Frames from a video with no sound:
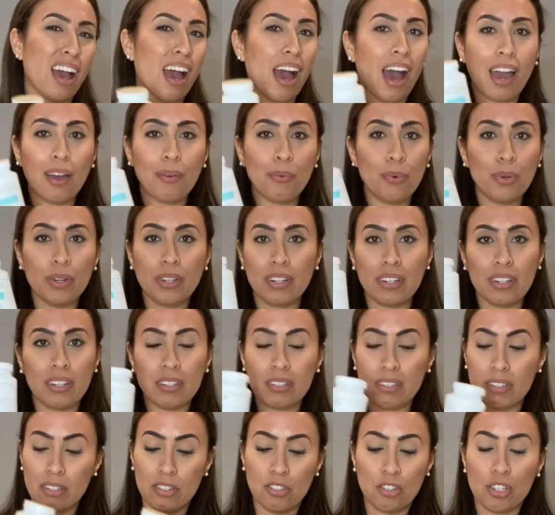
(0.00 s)
I
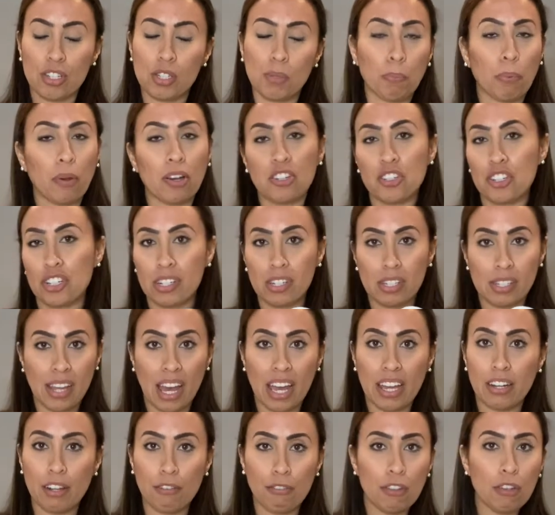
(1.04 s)
wouldn't just brush it aside.
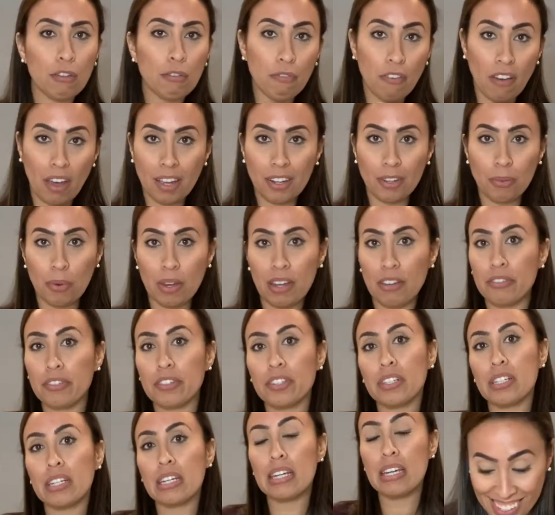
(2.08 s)
If you find
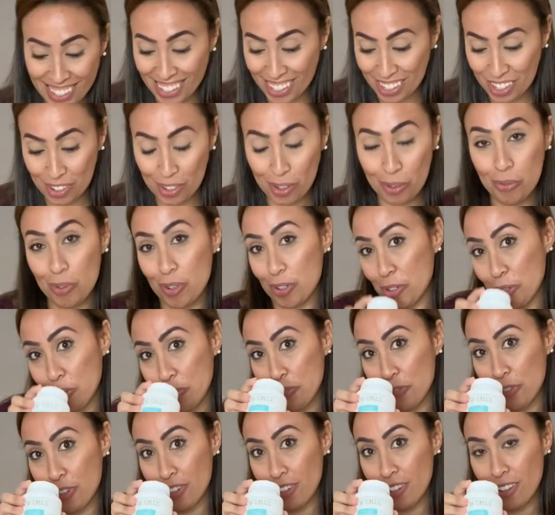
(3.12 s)
Waverly, this is a
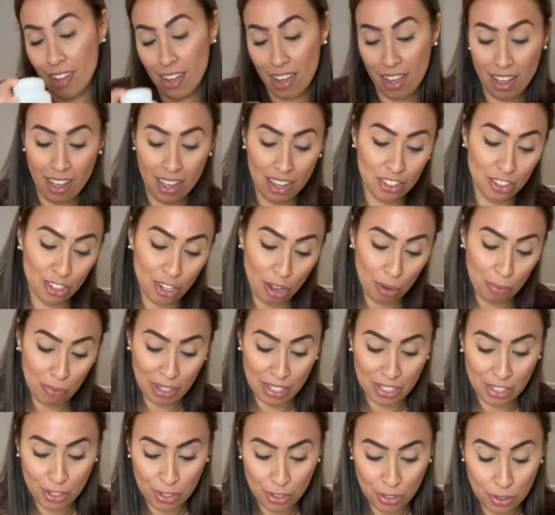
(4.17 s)
wonderful chalk-free
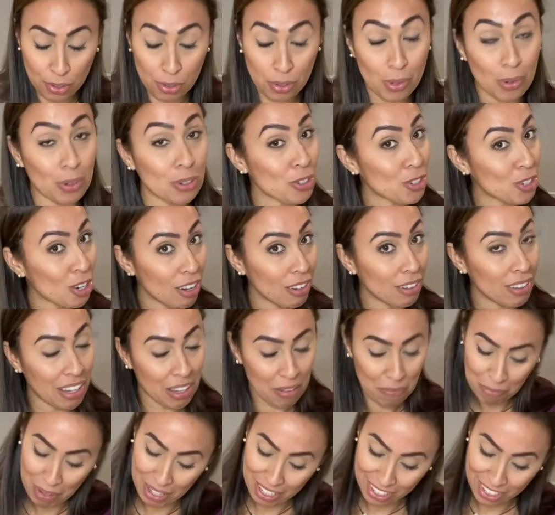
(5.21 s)
to use, or chalk-like paint.